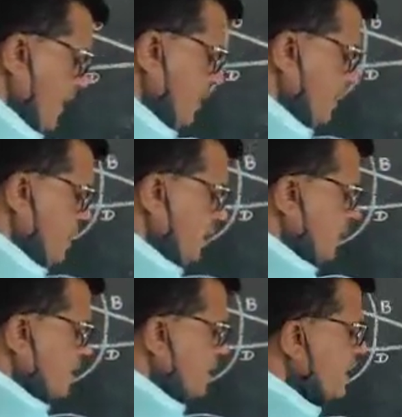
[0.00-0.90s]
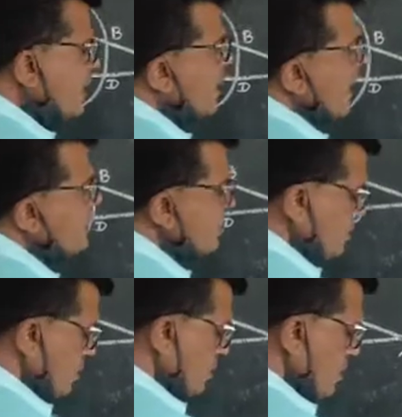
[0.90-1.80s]
E, D lies
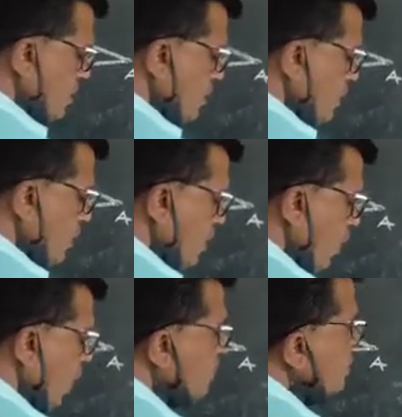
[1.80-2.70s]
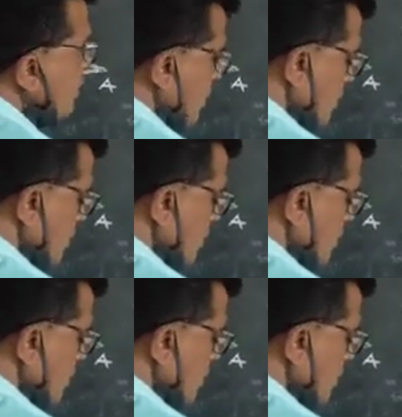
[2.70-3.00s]
on the